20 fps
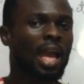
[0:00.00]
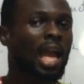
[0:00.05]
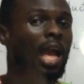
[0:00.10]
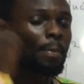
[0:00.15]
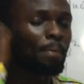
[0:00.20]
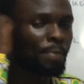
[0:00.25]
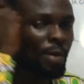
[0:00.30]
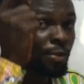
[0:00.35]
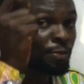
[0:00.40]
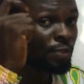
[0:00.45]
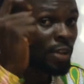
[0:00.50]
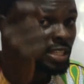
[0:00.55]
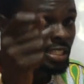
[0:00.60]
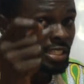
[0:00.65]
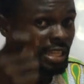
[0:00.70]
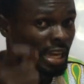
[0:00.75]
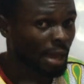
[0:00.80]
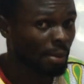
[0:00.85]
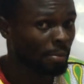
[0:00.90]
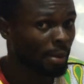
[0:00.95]
a
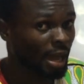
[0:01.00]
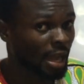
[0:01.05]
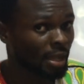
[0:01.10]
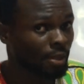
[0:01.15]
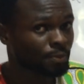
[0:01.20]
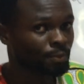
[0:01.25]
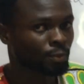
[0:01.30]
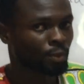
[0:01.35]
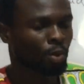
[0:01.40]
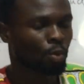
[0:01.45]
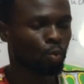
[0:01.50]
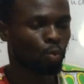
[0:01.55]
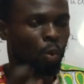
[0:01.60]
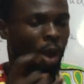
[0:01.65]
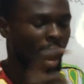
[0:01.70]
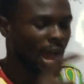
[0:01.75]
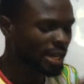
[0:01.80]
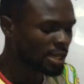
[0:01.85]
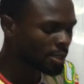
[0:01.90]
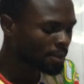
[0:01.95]
perfect number,
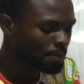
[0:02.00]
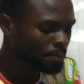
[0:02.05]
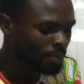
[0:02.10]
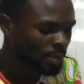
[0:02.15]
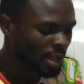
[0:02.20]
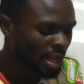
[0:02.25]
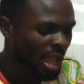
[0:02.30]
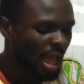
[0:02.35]
1,